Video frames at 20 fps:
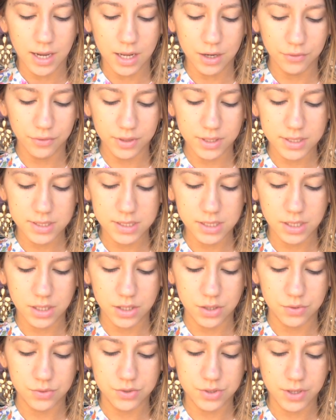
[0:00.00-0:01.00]
I don't really see a
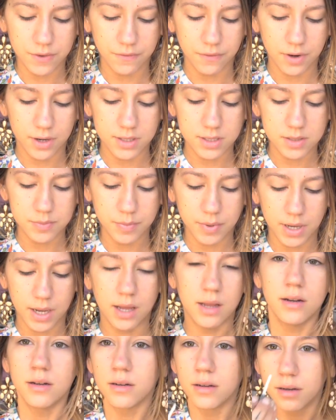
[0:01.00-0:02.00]
huge difference,
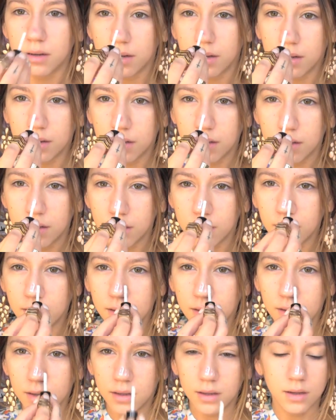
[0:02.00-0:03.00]
but
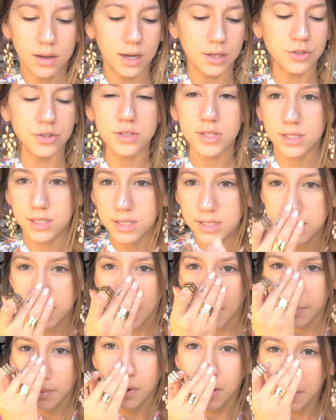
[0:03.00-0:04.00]
I just like to
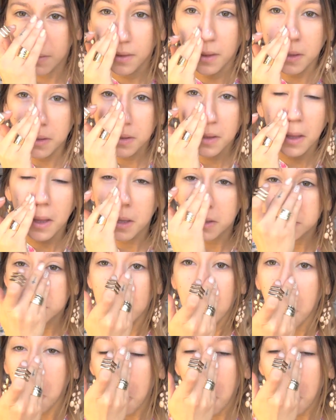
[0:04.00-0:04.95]
dab it on like this.